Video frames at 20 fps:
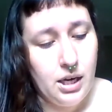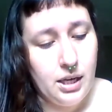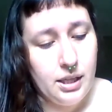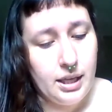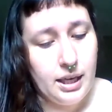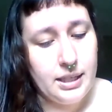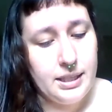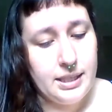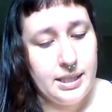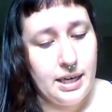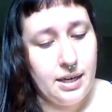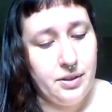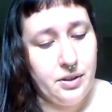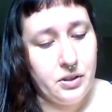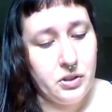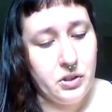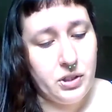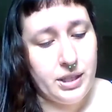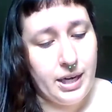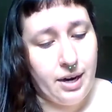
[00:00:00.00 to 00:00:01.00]
They'd stand
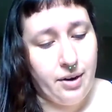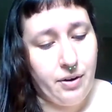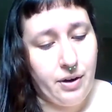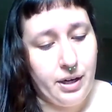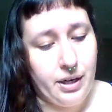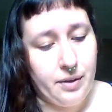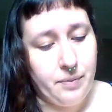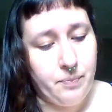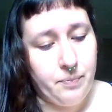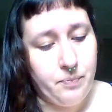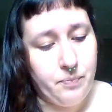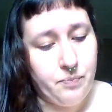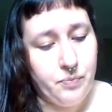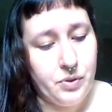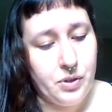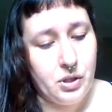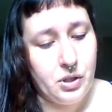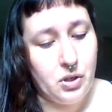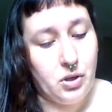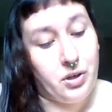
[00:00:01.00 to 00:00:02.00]
there staring,
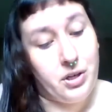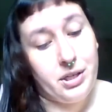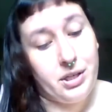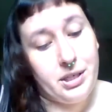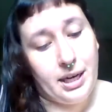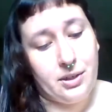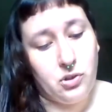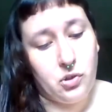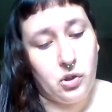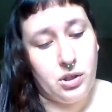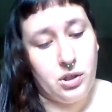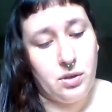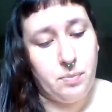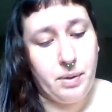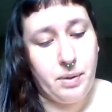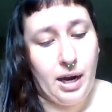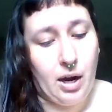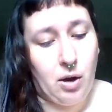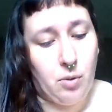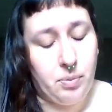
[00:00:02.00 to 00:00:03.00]
good-intentioned
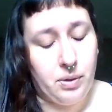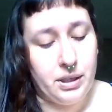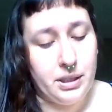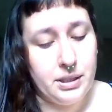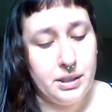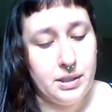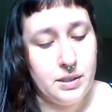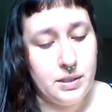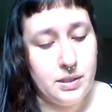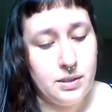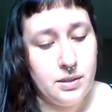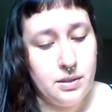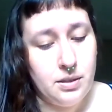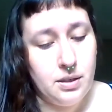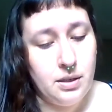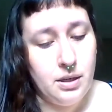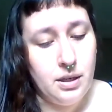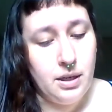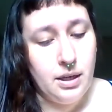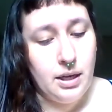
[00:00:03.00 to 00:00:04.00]
but helpless,
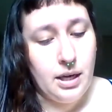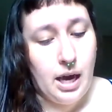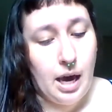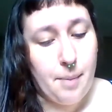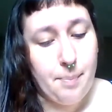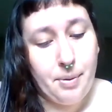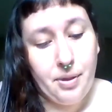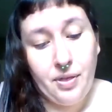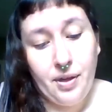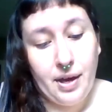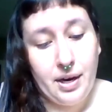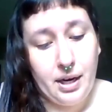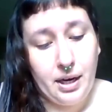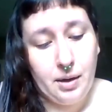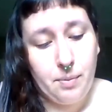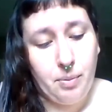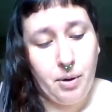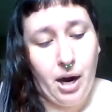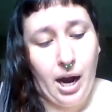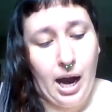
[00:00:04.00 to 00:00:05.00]

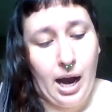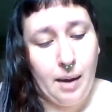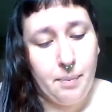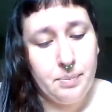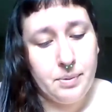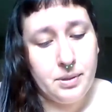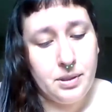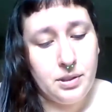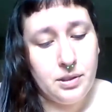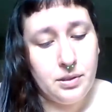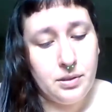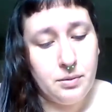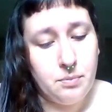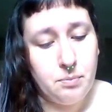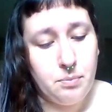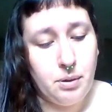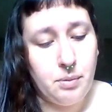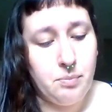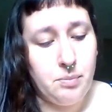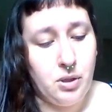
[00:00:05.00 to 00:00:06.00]
empathetic perhaps,
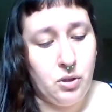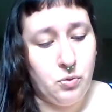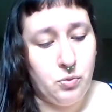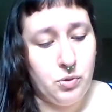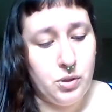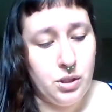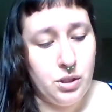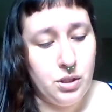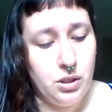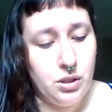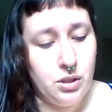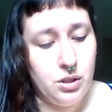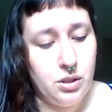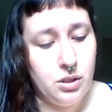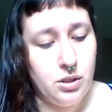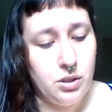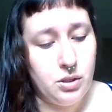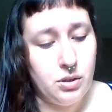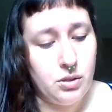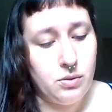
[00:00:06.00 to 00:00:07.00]
but mute.
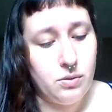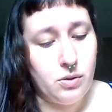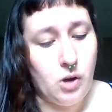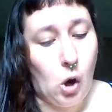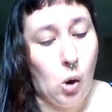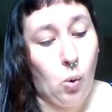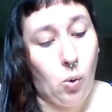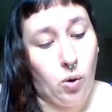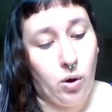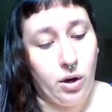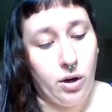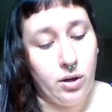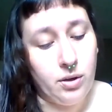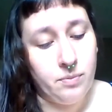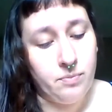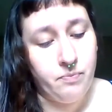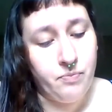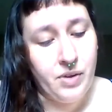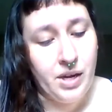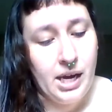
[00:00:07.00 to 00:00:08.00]

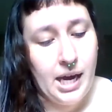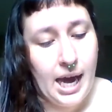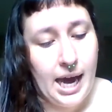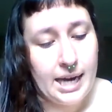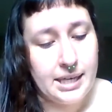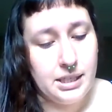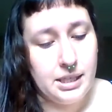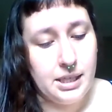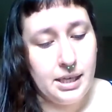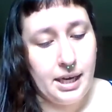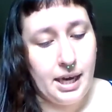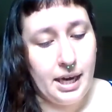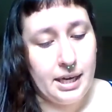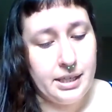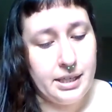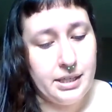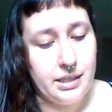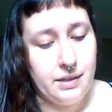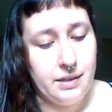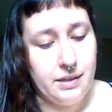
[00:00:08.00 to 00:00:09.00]
Or, as in the case
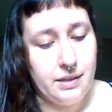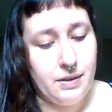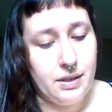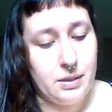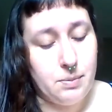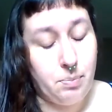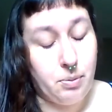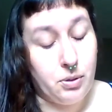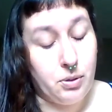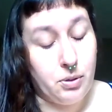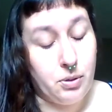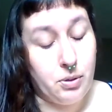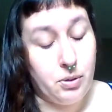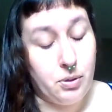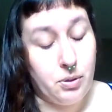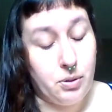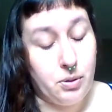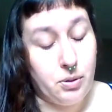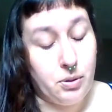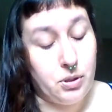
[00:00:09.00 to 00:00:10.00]
of this
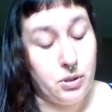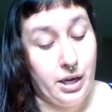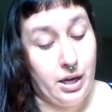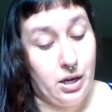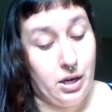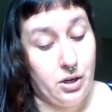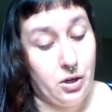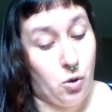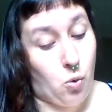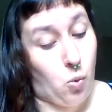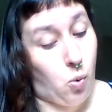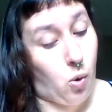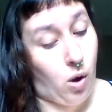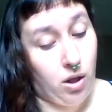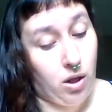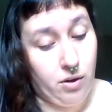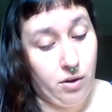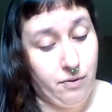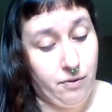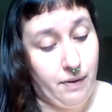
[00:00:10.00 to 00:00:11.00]
particularly
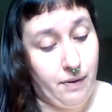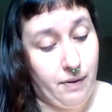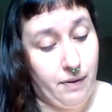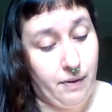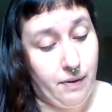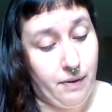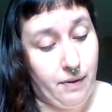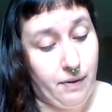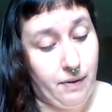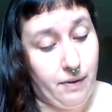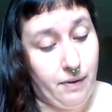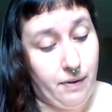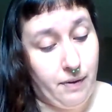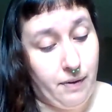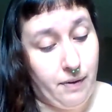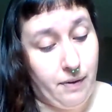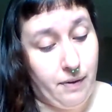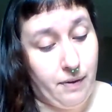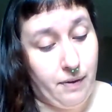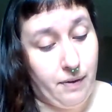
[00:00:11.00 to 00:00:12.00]
unqualified
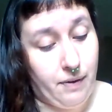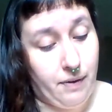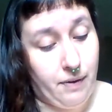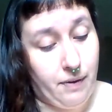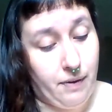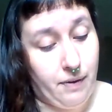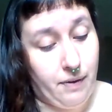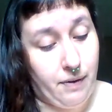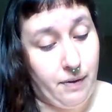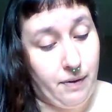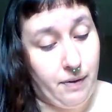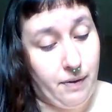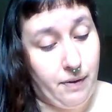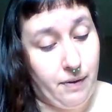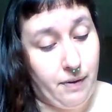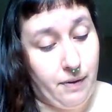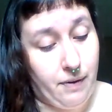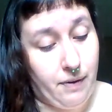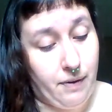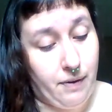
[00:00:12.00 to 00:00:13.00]
therapist, angry
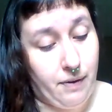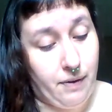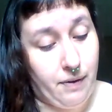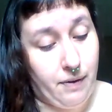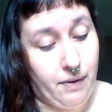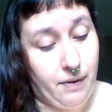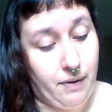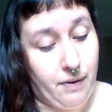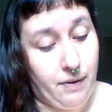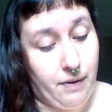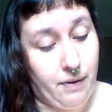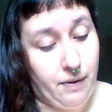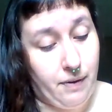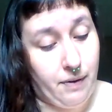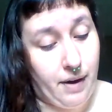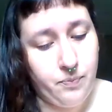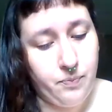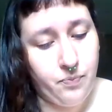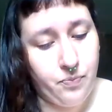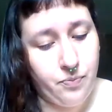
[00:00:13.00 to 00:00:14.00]
and
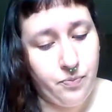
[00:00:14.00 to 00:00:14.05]
accusing.